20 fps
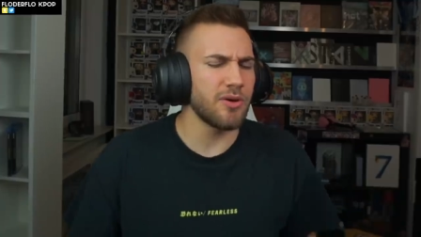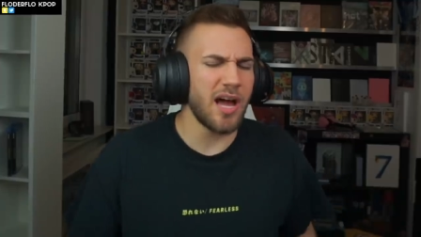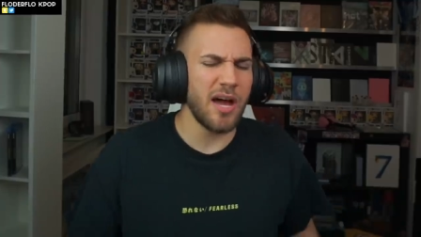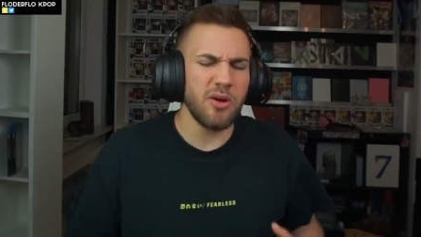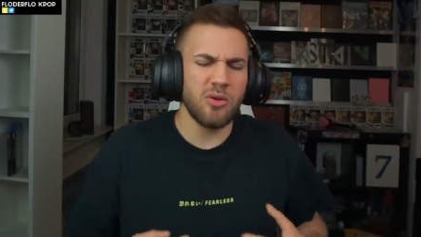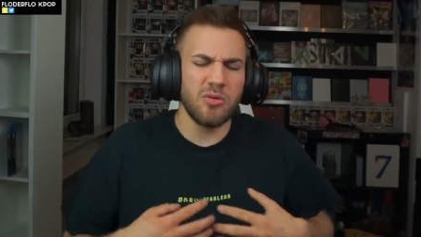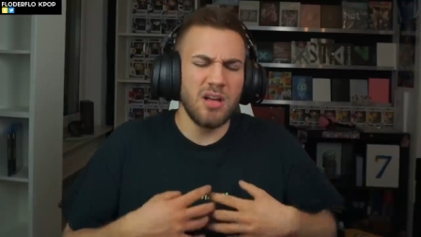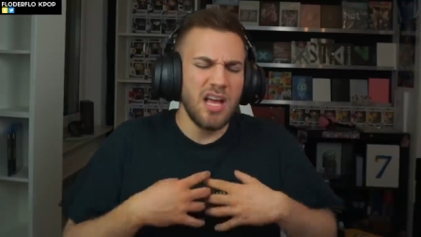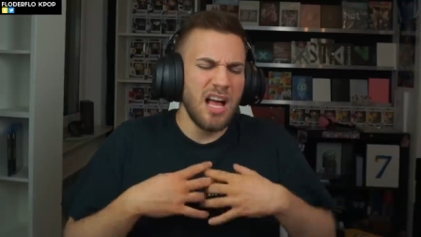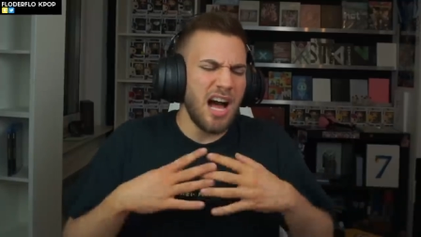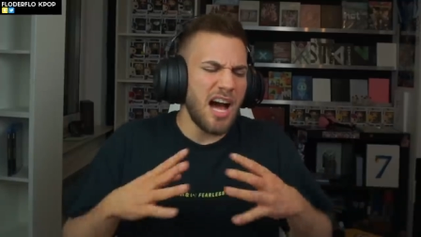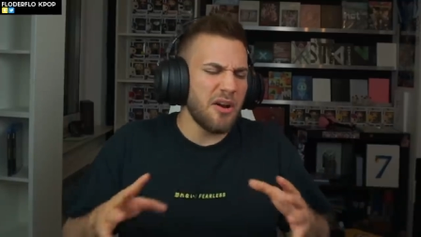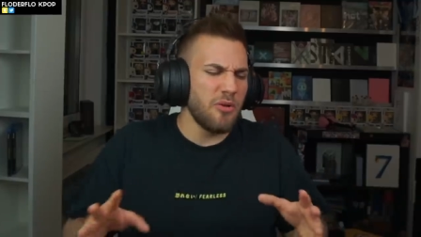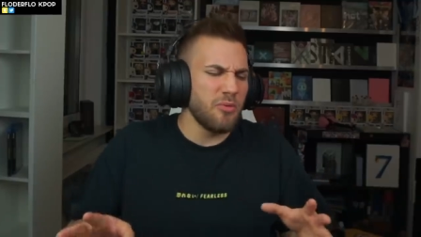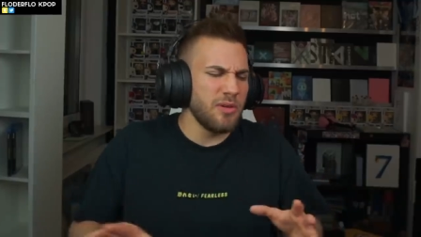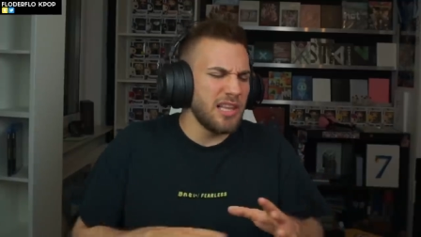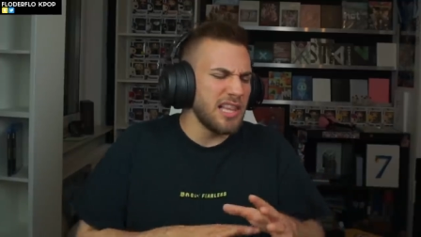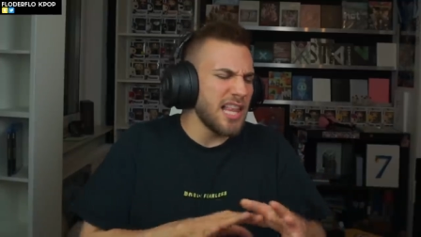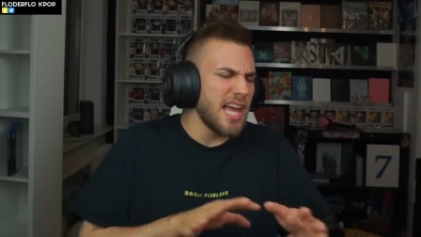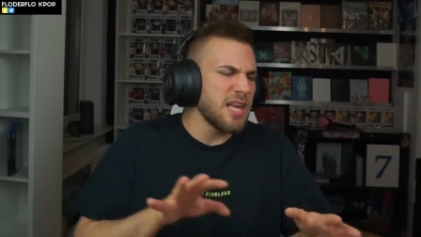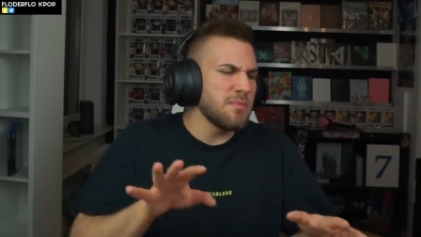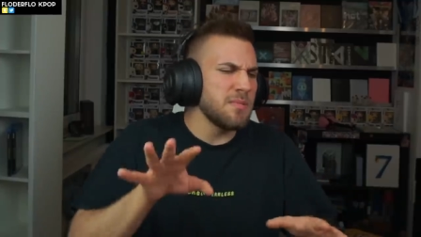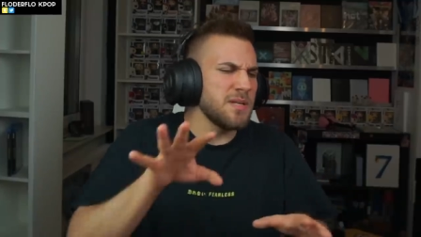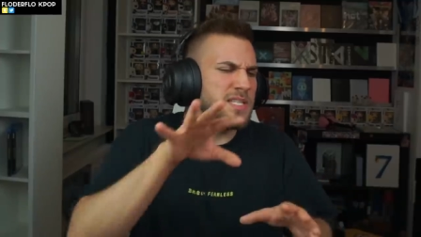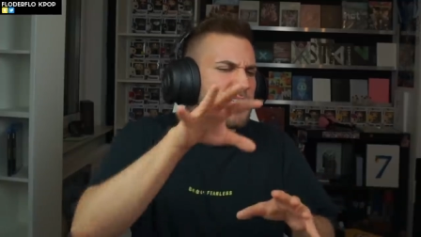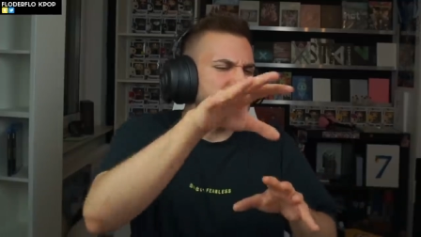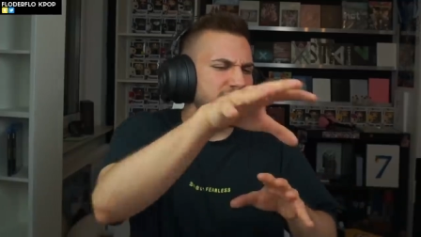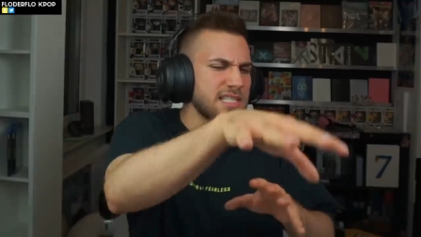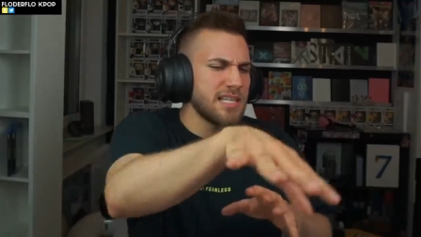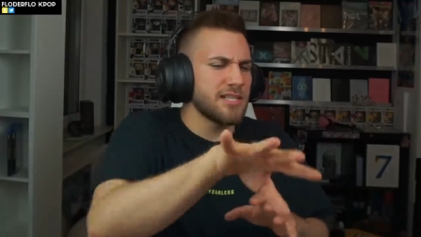I don't really like
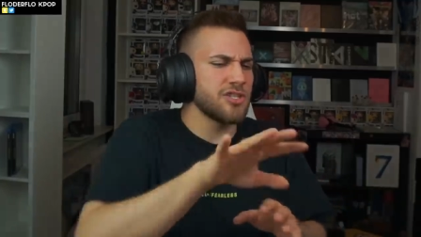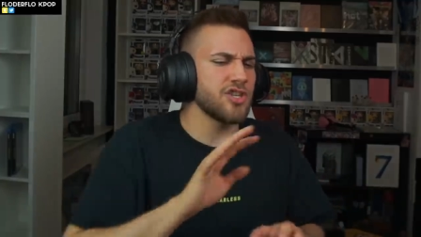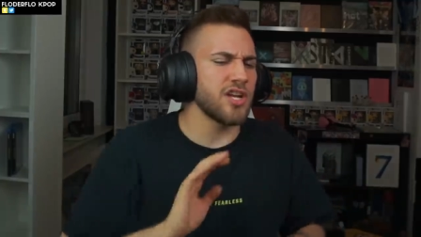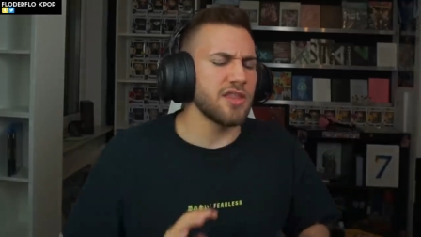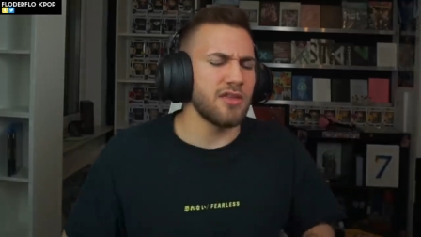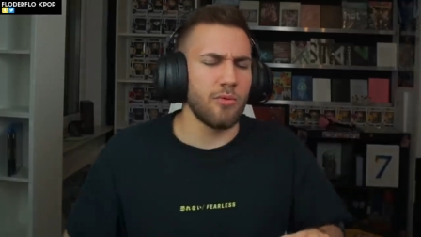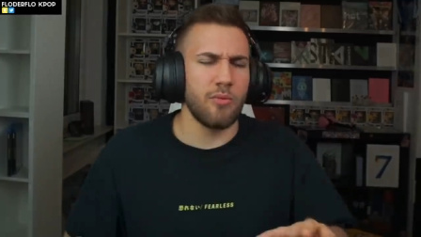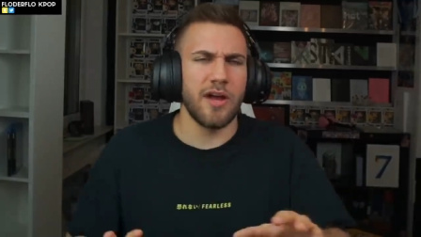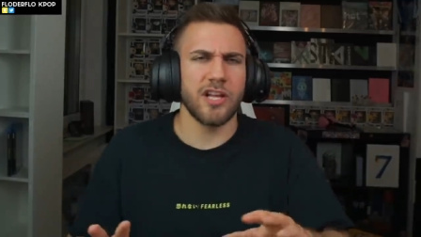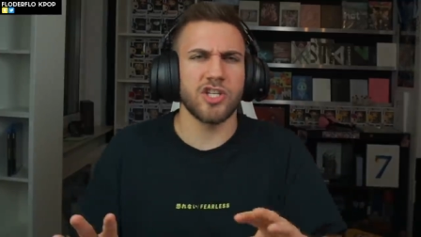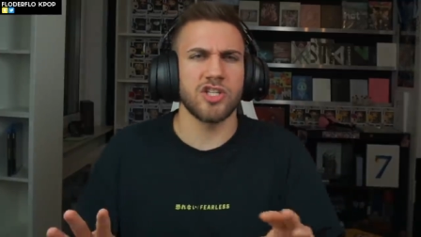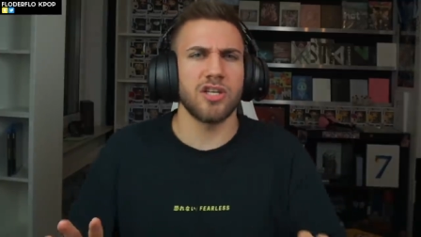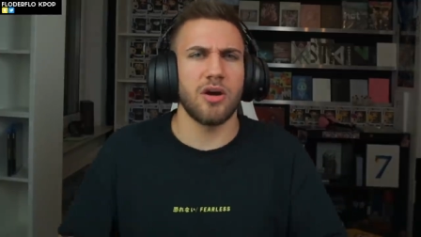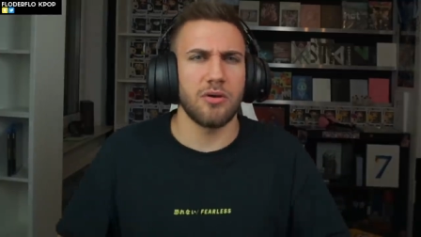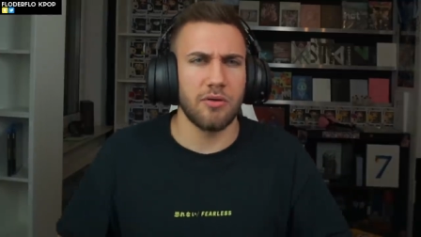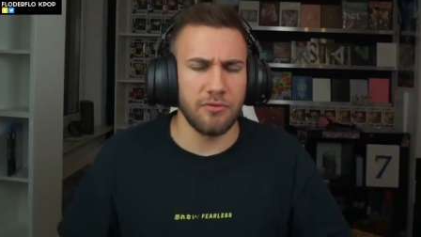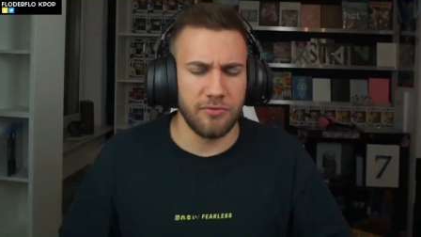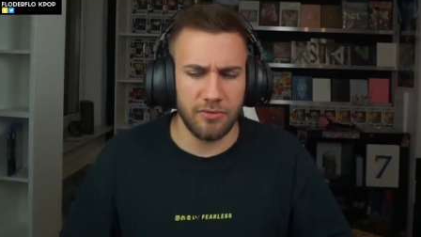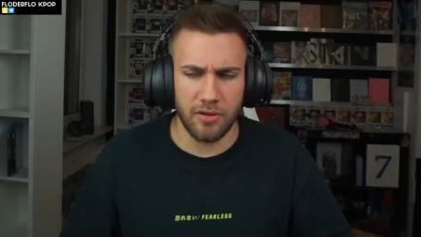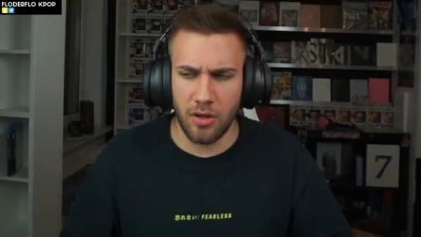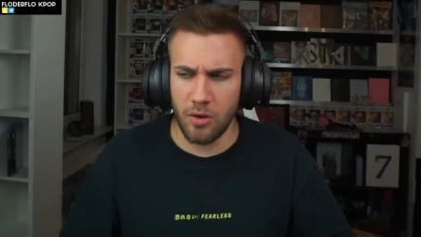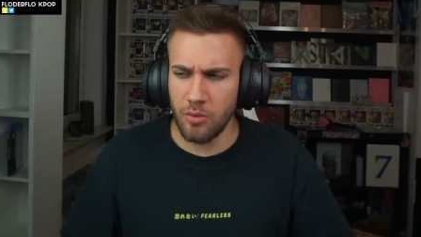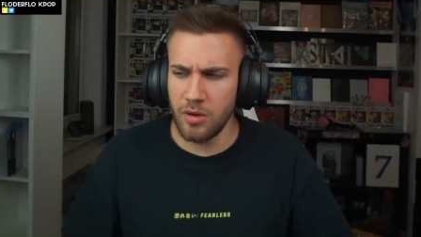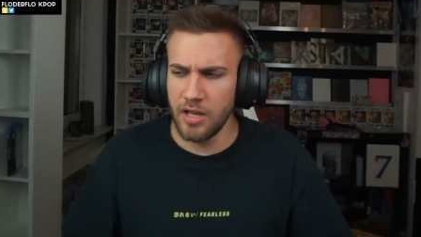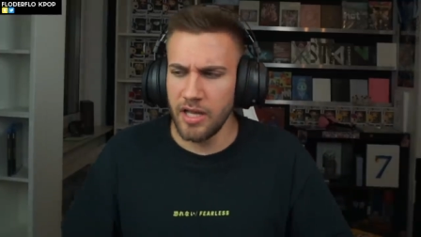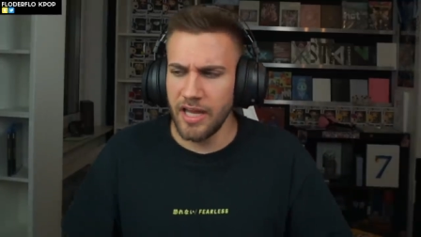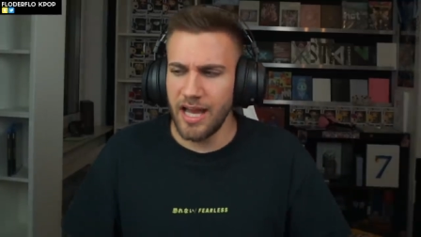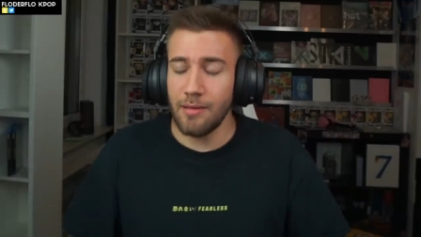BTS, let's check the reaction out of Flo,